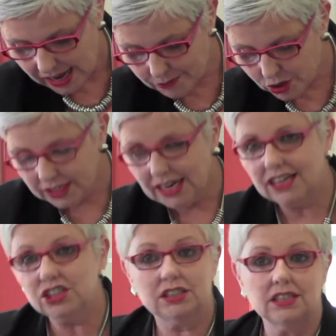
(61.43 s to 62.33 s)
I'm not a
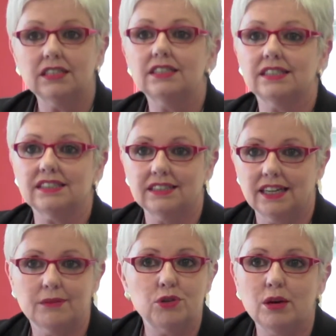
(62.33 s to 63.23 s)
nationalist,
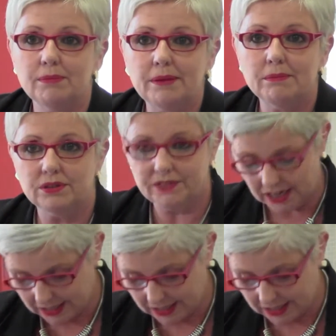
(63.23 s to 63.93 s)
and I'm not a member of